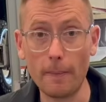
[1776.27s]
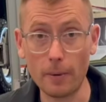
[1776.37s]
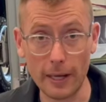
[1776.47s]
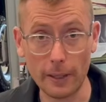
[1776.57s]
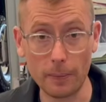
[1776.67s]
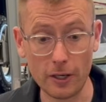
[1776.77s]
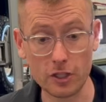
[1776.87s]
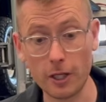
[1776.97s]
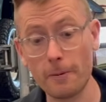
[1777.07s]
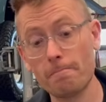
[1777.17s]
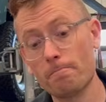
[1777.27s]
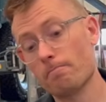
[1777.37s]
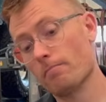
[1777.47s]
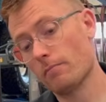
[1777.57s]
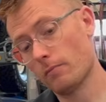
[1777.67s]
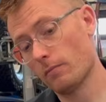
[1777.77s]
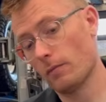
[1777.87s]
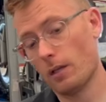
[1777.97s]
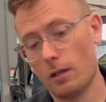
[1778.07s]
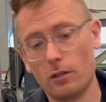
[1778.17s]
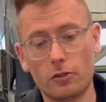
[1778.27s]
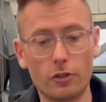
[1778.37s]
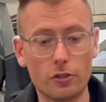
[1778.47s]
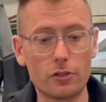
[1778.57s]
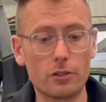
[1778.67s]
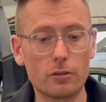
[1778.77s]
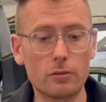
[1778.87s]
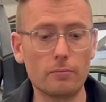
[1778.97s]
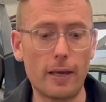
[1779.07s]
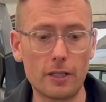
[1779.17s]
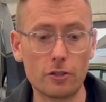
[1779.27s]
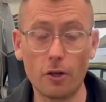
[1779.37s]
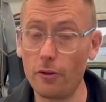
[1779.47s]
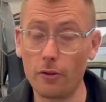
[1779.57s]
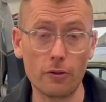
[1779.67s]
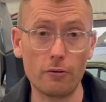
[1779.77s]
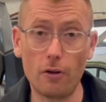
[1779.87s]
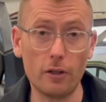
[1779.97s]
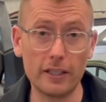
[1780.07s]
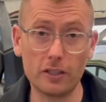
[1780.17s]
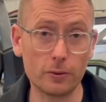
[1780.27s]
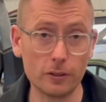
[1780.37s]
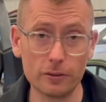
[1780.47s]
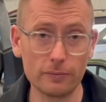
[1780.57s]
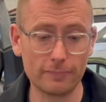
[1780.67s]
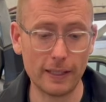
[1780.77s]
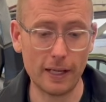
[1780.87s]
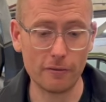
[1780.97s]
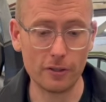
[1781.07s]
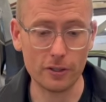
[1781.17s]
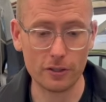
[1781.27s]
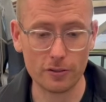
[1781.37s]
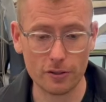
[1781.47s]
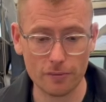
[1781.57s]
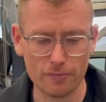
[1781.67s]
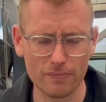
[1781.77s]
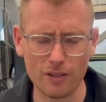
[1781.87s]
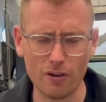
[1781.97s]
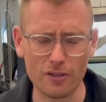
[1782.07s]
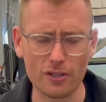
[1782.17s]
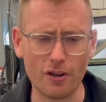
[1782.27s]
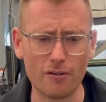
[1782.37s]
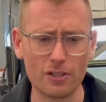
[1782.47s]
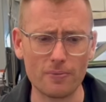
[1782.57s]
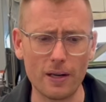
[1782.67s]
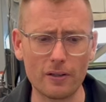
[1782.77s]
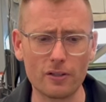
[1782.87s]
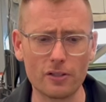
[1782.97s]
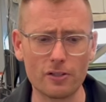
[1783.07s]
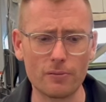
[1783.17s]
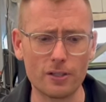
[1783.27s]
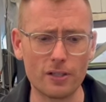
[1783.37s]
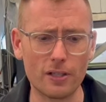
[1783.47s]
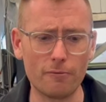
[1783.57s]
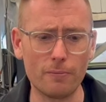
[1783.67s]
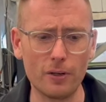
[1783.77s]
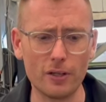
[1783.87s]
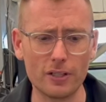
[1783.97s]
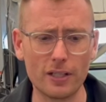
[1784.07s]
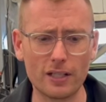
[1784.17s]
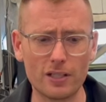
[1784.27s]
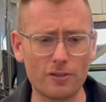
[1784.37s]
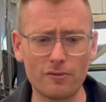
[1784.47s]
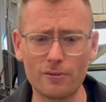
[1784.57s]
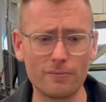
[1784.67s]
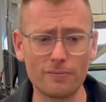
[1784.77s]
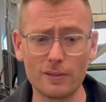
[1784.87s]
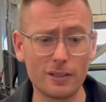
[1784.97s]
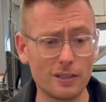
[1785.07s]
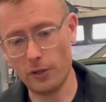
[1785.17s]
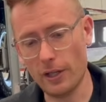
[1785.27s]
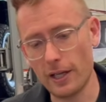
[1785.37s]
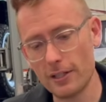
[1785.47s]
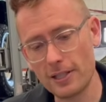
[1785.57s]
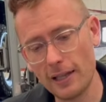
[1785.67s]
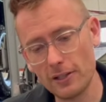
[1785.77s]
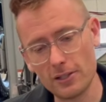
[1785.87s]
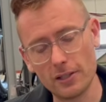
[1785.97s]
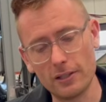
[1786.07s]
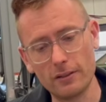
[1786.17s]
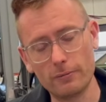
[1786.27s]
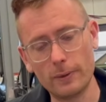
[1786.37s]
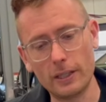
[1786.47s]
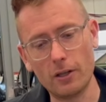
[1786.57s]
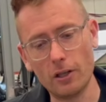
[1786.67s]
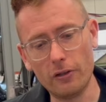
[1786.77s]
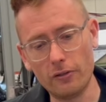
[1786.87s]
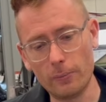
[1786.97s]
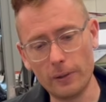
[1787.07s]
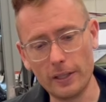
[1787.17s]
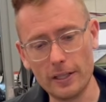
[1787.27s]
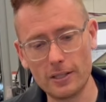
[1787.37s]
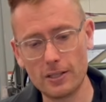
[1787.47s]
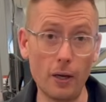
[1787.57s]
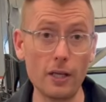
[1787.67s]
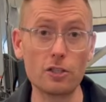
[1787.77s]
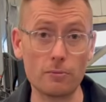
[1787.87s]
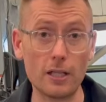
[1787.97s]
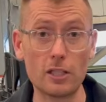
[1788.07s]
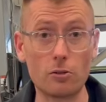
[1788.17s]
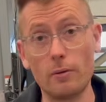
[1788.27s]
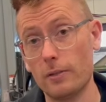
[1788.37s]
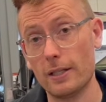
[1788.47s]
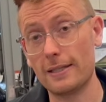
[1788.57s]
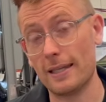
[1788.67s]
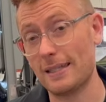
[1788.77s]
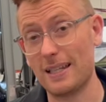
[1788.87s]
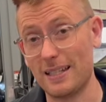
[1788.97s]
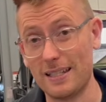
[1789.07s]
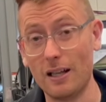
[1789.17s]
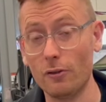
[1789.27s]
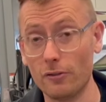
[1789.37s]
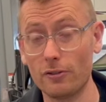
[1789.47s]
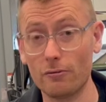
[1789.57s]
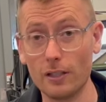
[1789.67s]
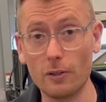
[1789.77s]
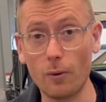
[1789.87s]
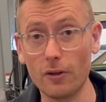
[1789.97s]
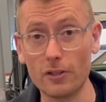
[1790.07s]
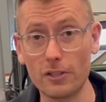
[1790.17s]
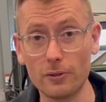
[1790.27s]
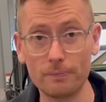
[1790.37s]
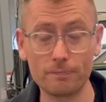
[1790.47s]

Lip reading: brake pressure. Just make sure that they're all equal. I've heard some horror stories about customers that have bought injectors from online sellers and they've been all over the place. Buy some test equipment and test that yourself if you really wanted to.